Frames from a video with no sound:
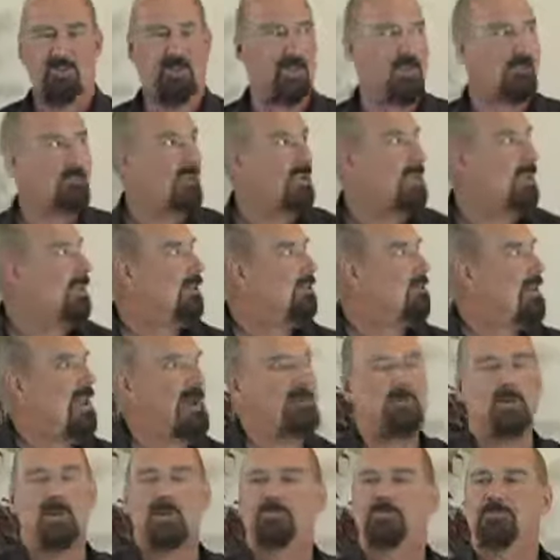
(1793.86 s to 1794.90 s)
feeling really
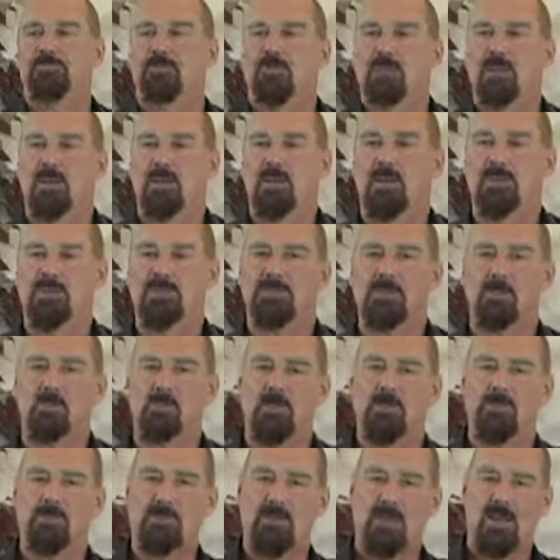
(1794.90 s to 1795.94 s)
crap. Uh, so
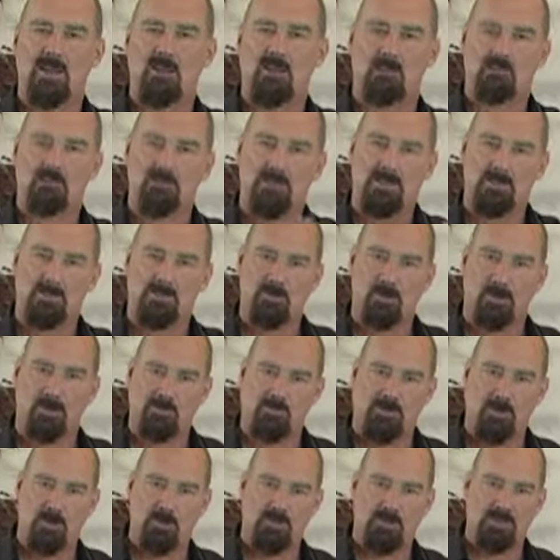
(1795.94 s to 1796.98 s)
we've now
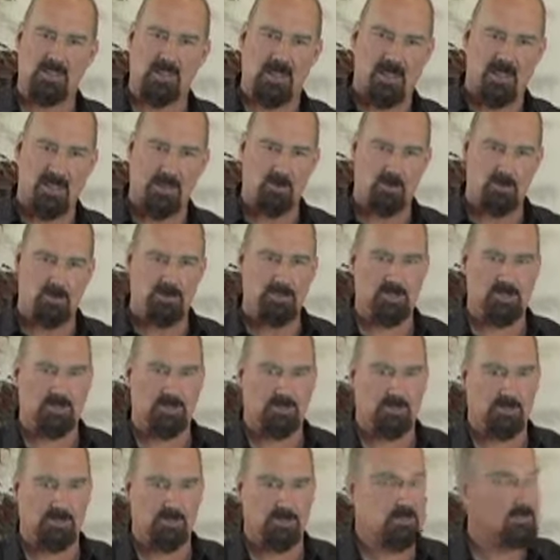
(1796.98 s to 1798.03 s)
metamorphosed the language
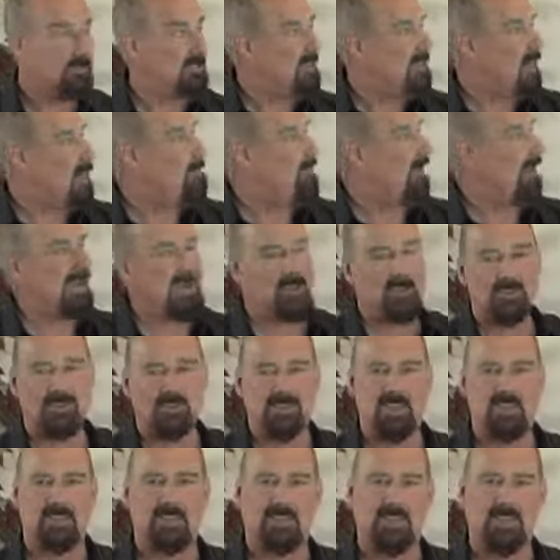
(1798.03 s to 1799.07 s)
into stepping
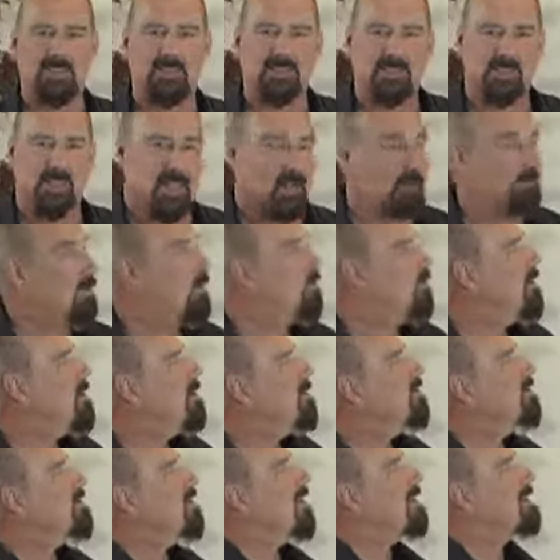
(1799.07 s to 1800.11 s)
outside that scale. But we
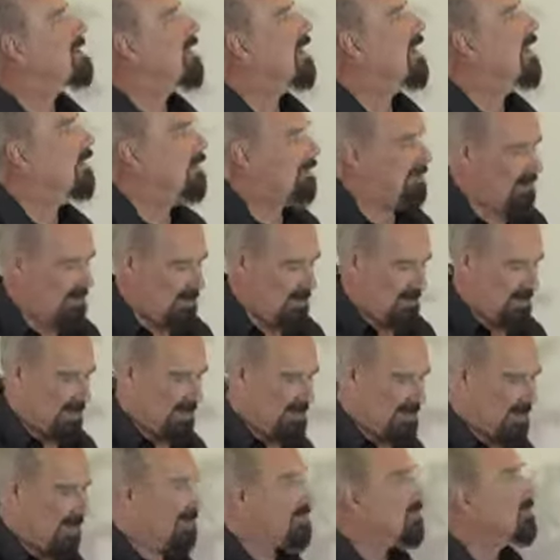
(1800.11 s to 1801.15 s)
use that scale
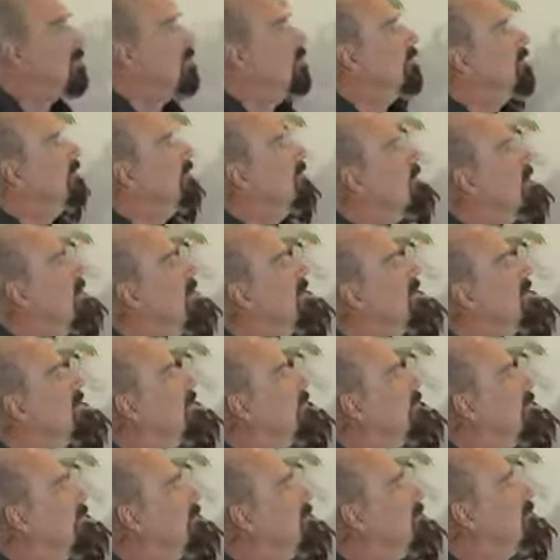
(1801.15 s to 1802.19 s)
in that sort of way,
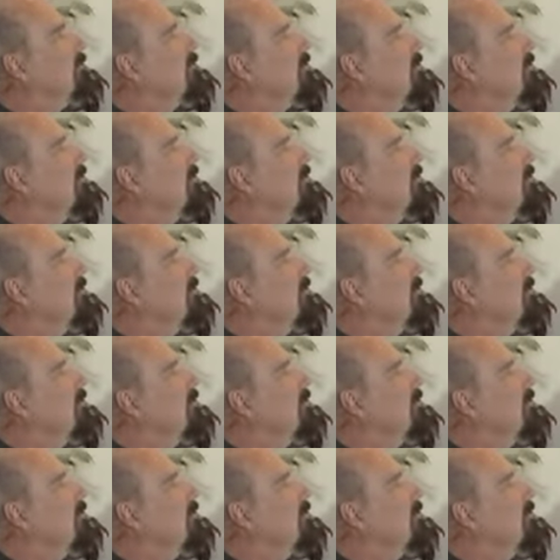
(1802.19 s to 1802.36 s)
don't we?